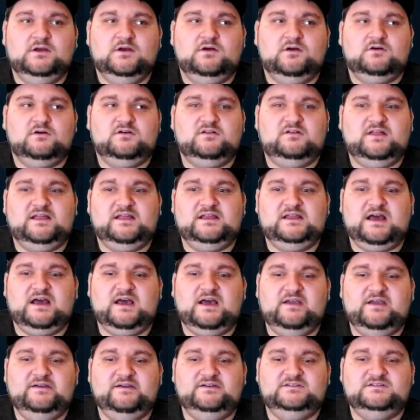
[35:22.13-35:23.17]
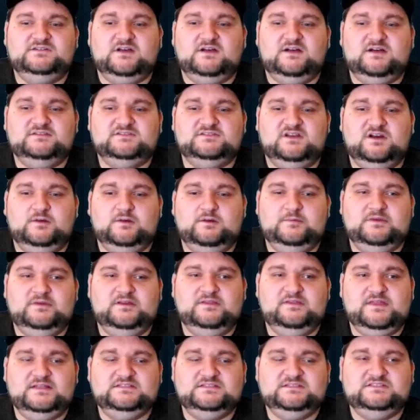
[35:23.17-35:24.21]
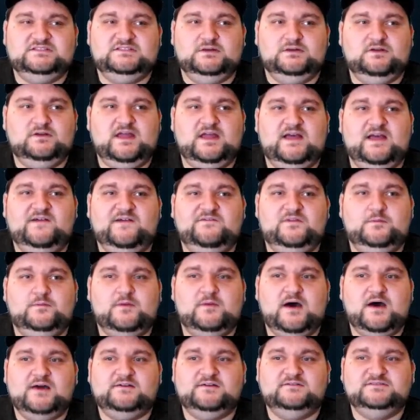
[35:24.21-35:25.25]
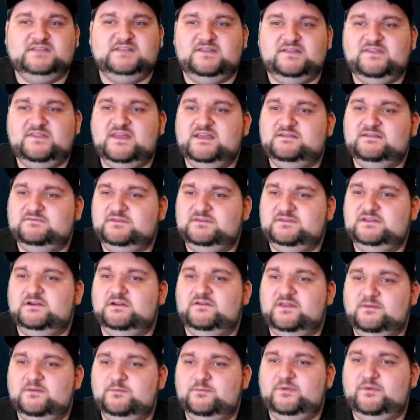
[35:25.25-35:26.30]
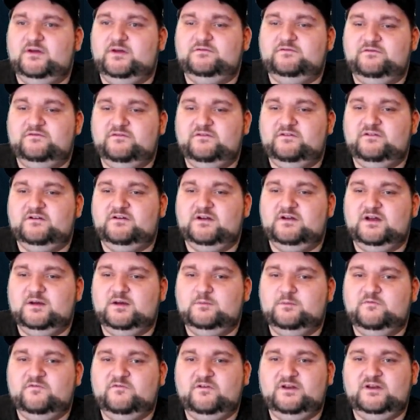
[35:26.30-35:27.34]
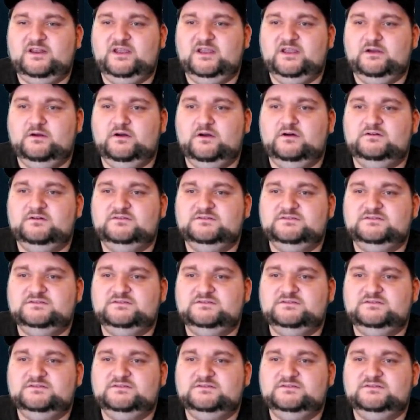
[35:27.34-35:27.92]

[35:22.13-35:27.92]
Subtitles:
or like an Ironjaw's army that just don't have the models, and they built for foot heroes.